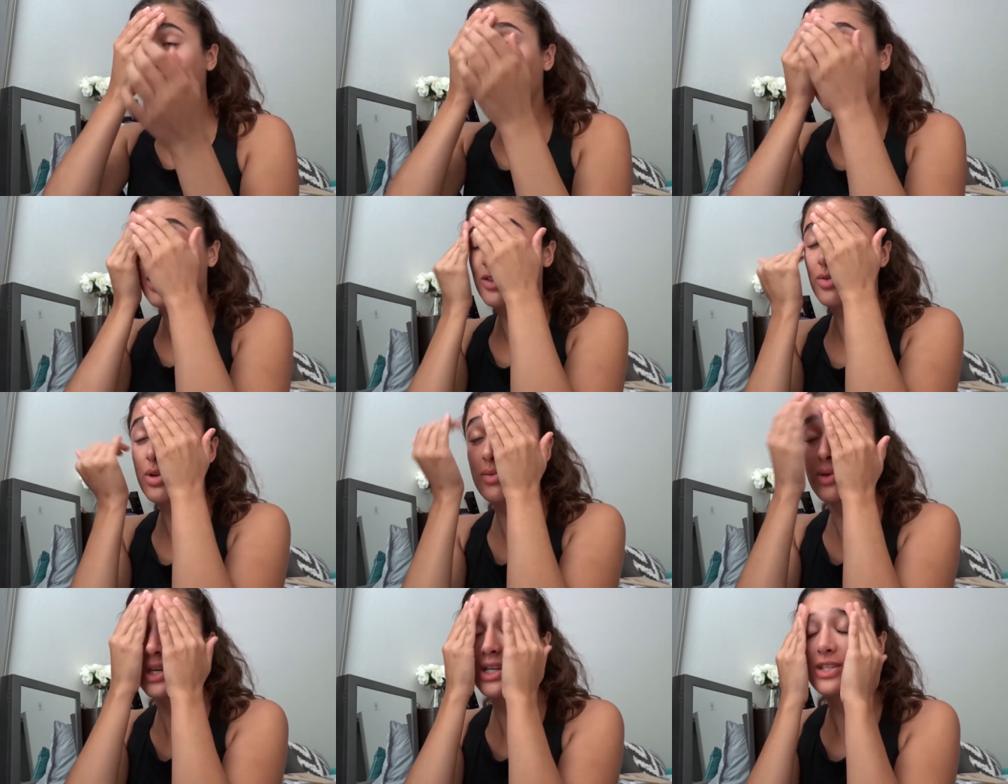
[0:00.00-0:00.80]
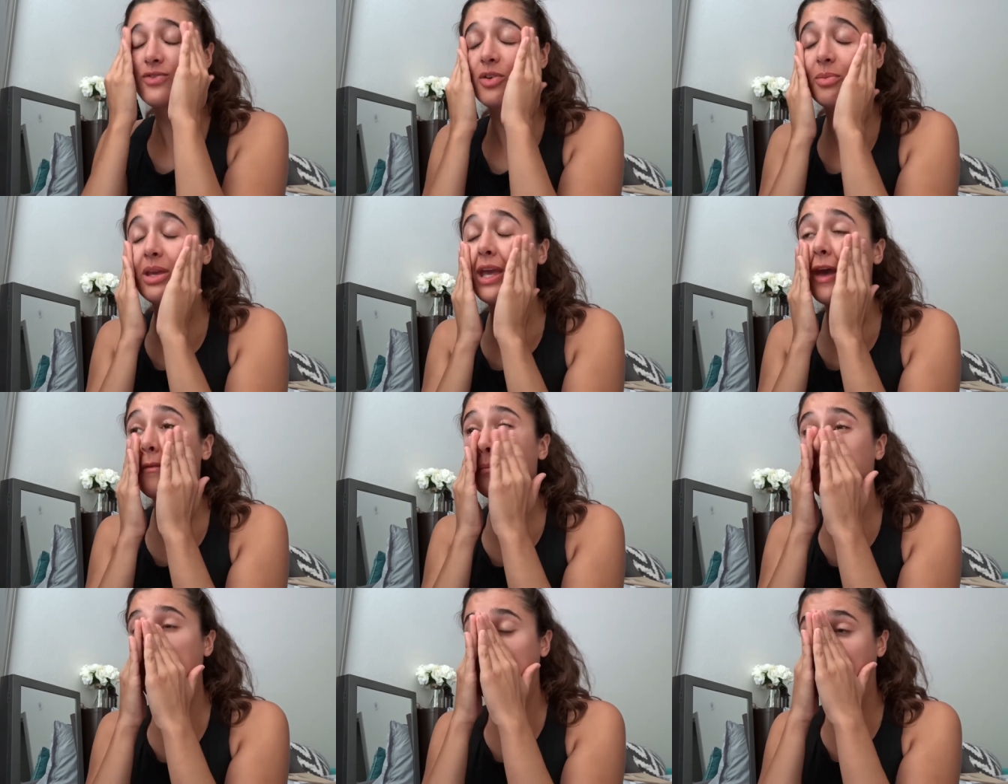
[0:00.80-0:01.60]
like three weeks for me have
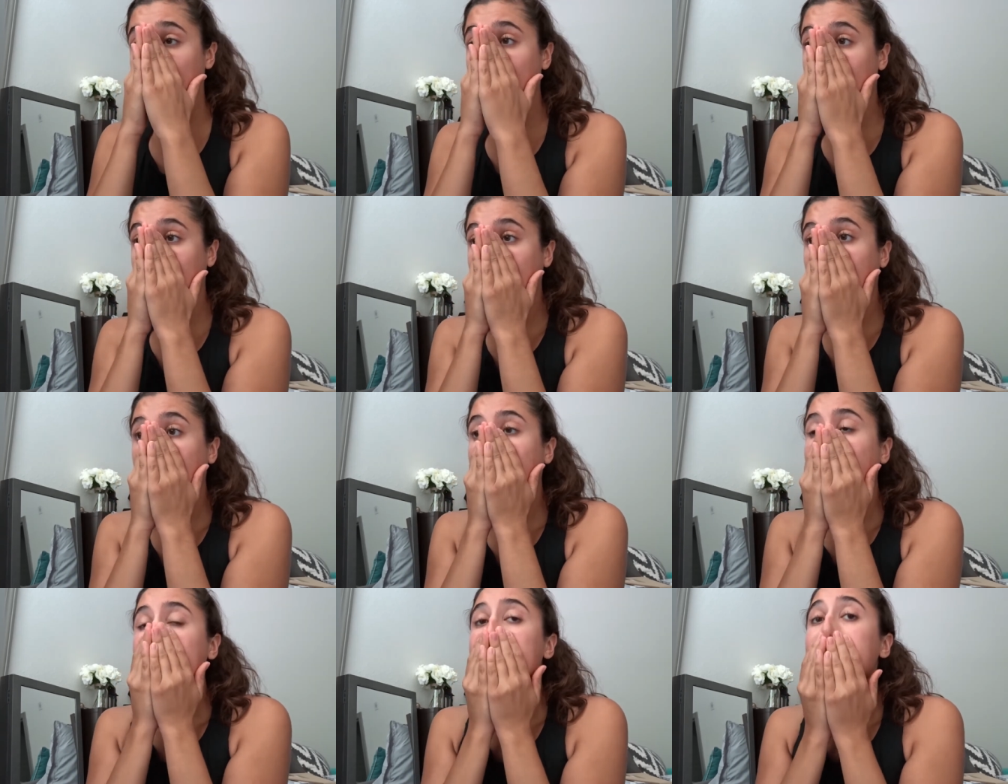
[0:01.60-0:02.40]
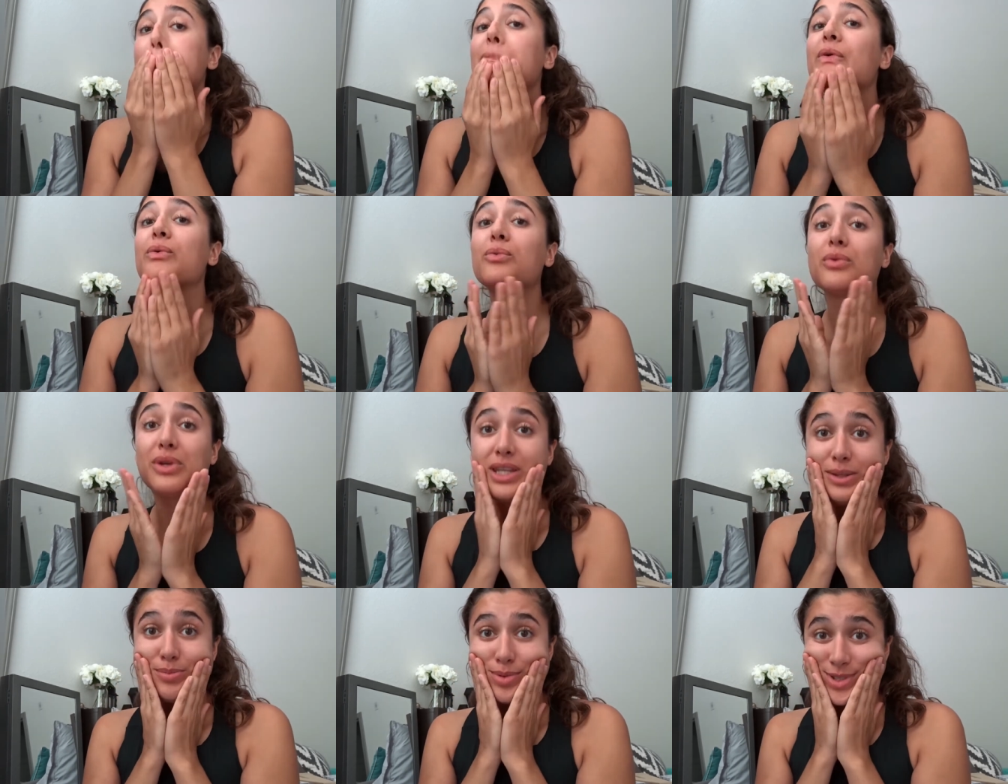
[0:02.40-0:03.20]
been
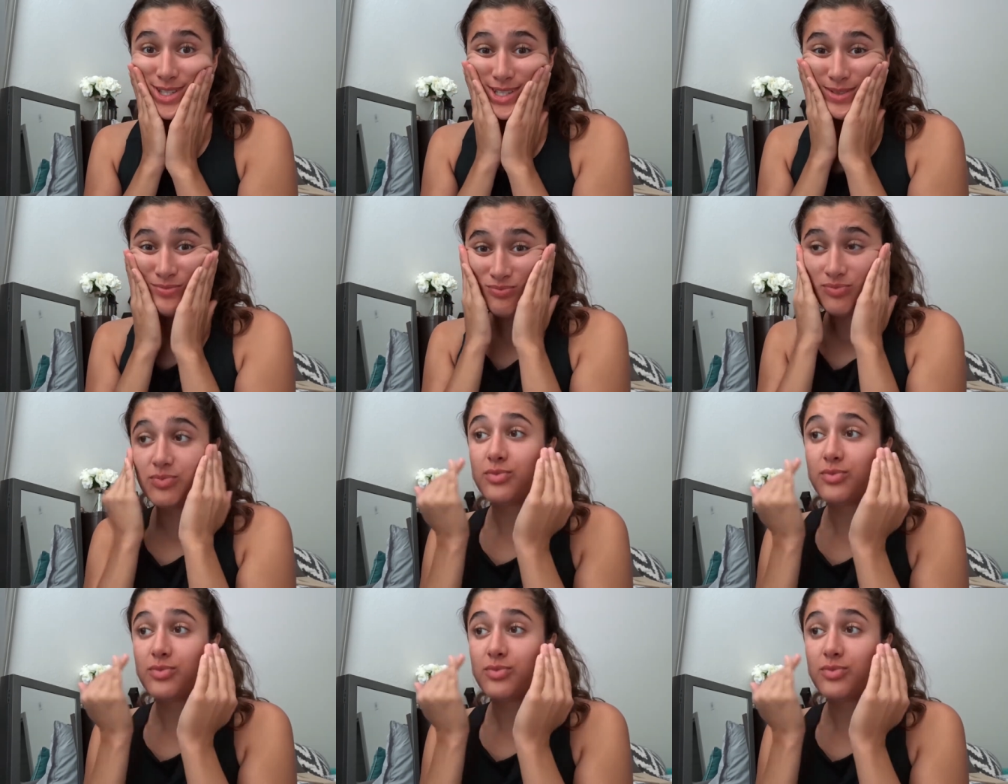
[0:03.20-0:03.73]
really busy.